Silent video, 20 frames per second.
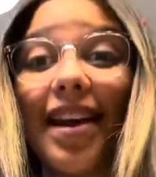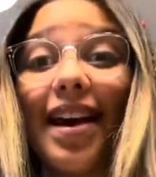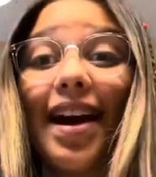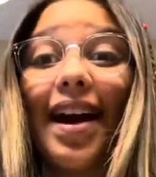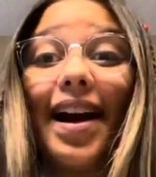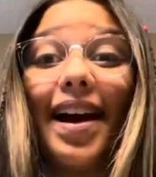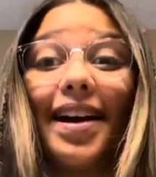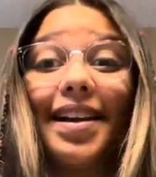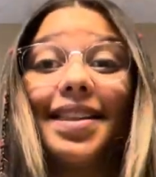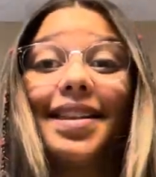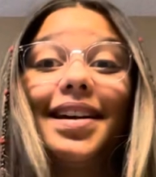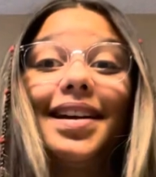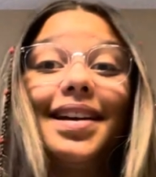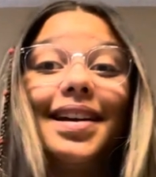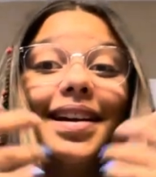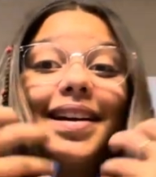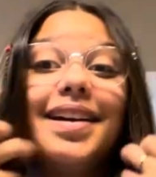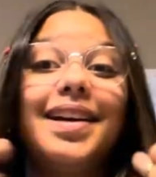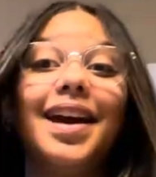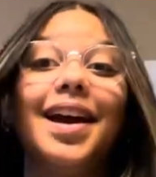I think
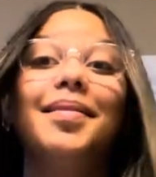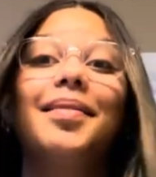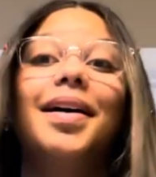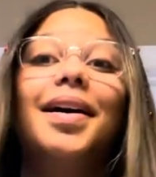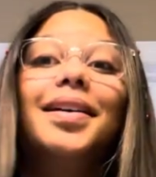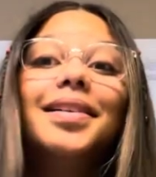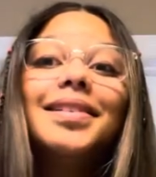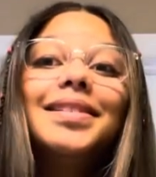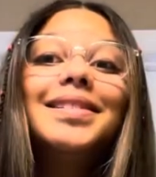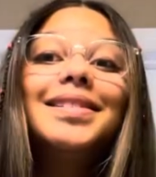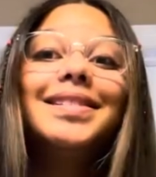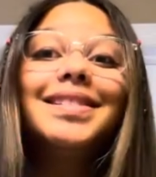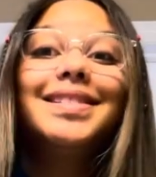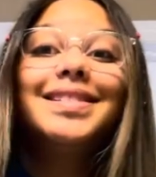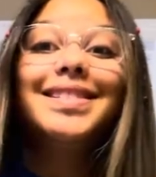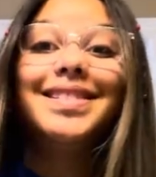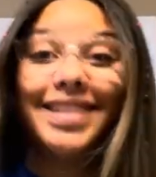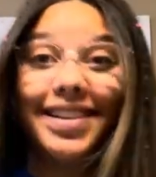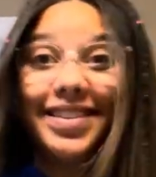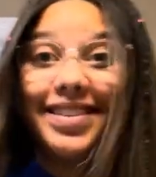it came out
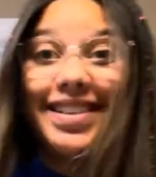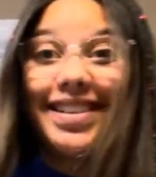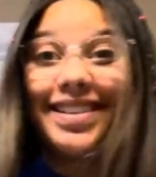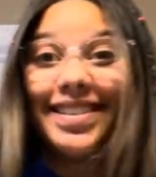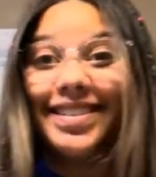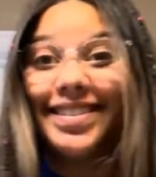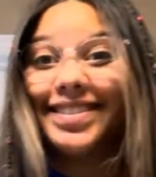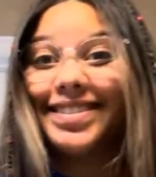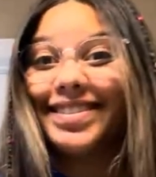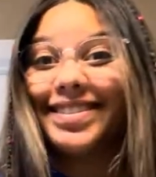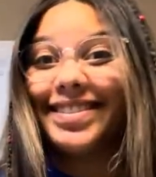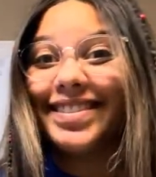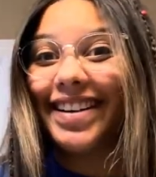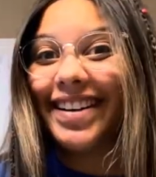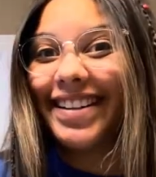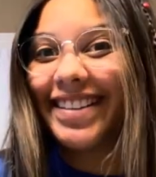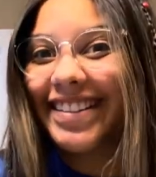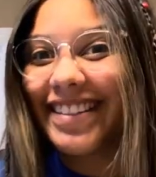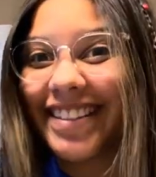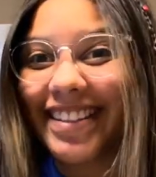so cute. Are
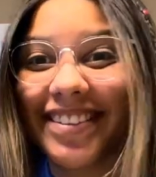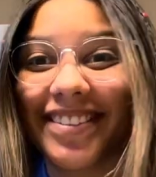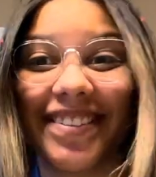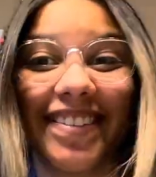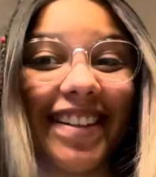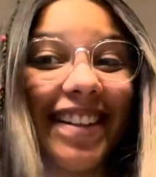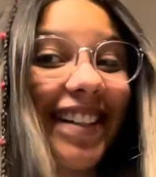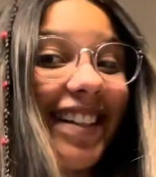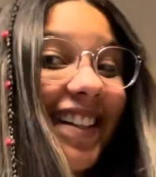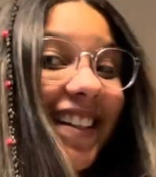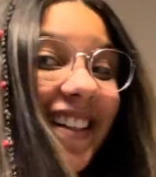you kidding me?